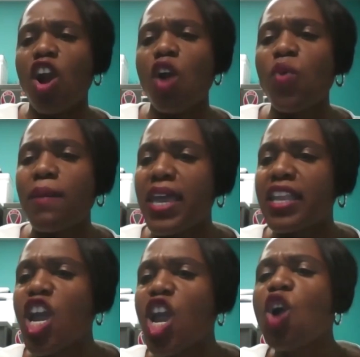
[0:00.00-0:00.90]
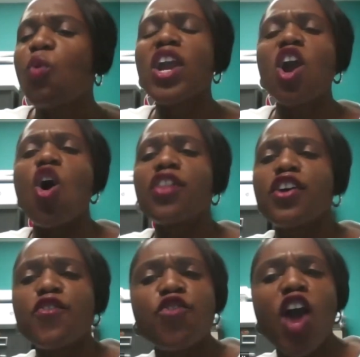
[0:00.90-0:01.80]
our women. We are on
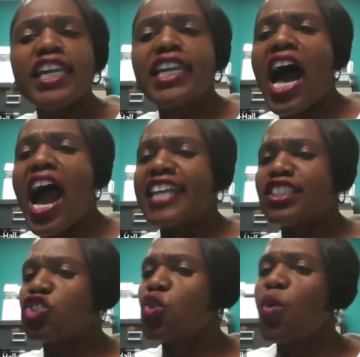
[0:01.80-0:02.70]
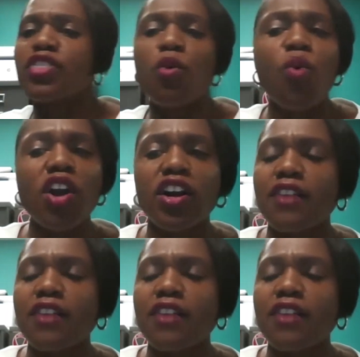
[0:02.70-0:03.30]
the front lines doing the work